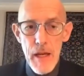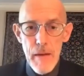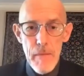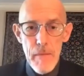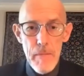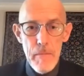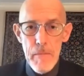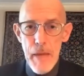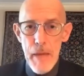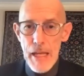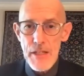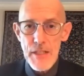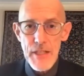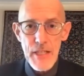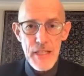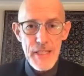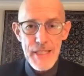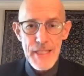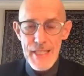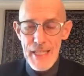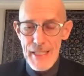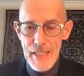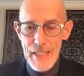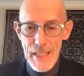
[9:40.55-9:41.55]
makes a
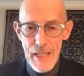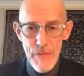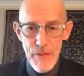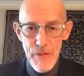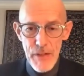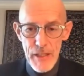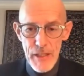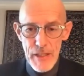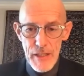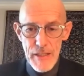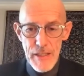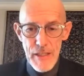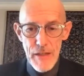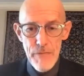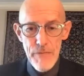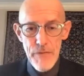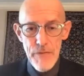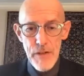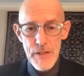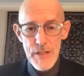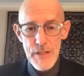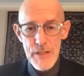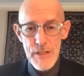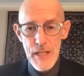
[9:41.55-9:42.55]
significant
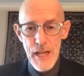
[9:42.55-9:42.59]
difference.